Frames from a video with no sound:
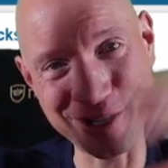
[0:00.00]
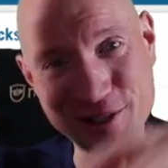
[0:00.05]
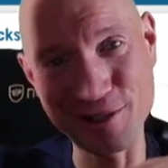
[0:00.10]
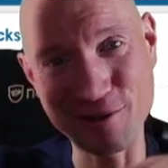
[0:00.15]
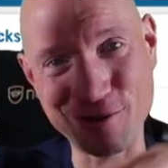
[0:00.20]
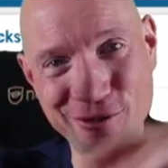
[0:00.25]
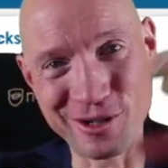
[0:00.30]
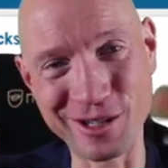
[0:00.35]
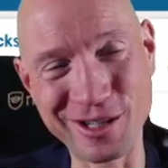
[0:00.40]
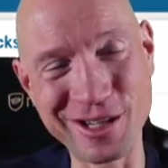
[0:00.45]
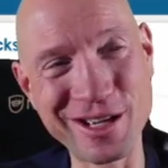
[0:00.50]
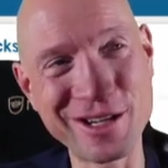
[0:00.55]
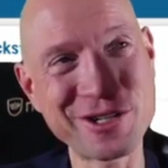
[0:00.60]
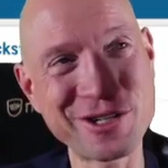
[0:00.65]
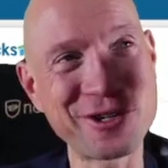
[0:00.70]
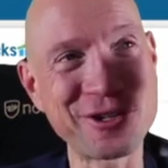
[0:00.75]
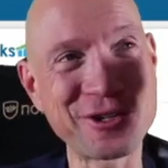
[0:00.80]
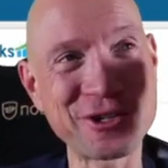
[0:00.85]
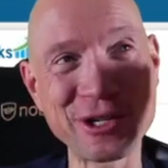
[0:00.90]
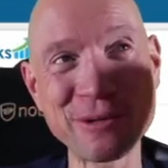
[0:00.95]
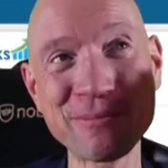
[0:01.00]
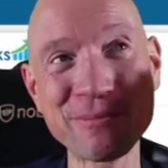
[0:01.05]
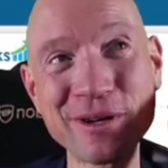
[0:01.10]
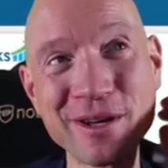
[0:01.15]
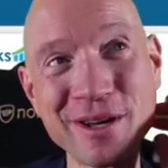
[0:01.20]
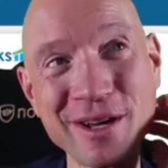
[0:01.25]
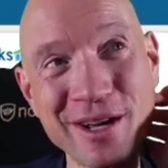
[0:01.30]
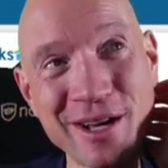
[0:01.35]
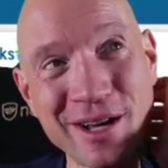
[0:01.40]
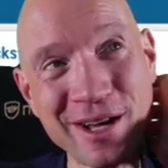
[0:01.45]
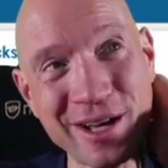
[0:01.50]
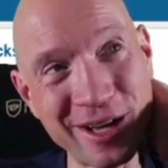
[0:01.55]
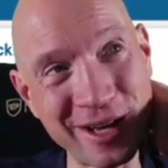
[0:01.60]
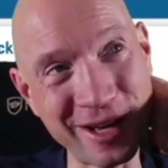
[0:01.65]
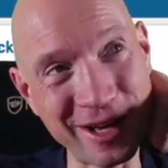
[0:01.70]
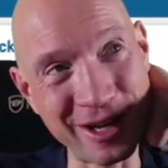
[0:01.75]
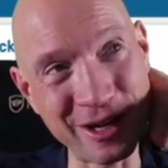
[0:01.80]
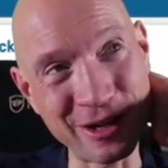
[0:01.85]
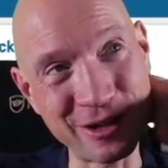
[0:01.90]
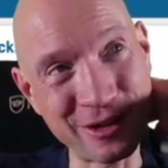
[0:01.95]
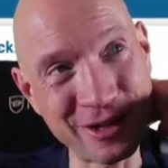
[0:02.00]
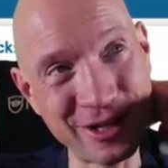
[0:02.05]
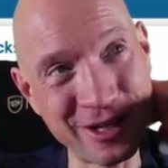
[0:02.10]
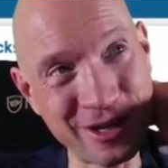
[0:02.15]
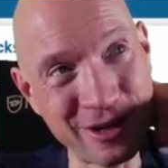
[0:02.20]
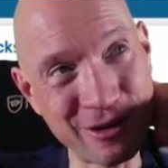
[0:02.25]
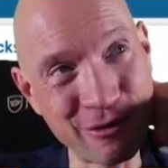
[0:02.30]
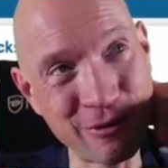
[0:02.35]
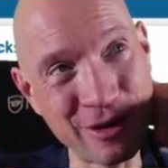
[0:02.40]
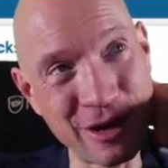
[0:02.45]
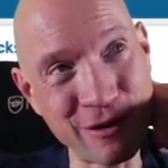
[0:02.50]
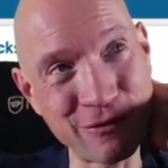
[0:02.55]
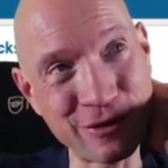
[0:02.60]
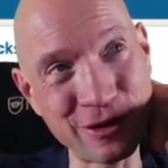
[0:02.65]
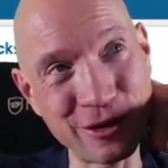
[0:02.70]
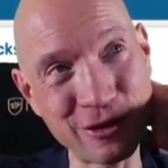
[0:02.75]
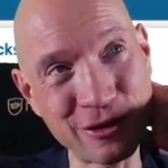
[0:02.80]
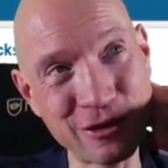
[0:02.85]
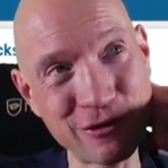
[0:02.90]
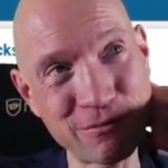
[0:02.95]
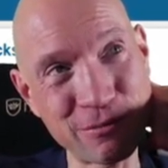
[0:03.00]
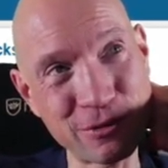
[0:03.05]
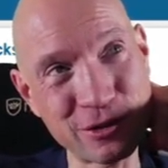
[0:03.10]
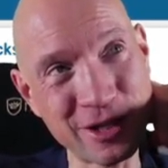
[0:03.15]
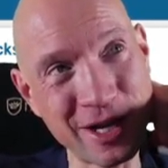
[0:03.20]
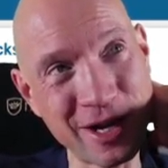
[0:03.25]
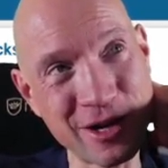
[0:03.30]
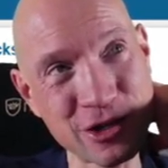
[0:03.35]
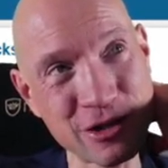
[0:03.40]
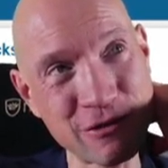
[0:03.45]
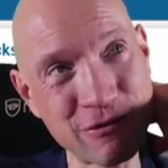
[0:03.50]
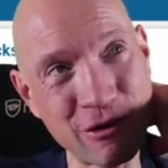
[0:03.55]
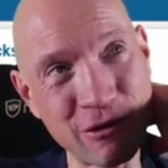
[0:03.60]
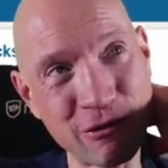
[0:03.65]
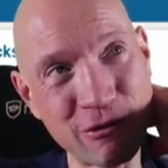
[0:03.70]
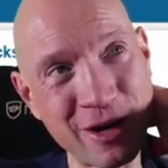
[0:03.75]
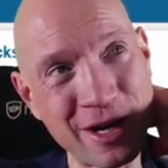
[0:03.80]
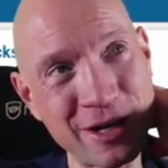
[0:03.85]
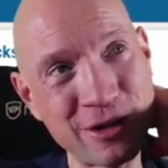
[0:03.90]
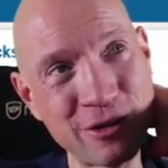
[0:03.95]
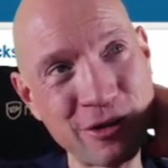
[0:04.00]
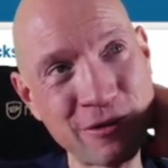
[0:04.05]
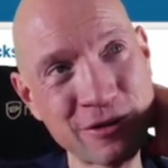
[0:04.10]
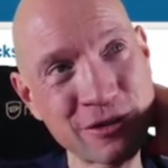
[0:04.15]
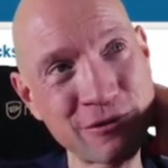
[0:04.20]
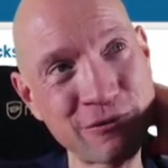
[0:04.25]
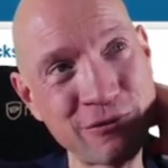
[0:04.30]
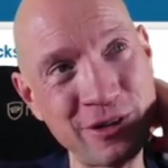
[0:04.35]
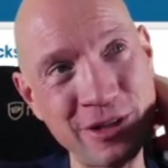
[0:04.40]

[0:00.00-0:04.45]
relationship, and here we have a lot of potential for write-offs. Philip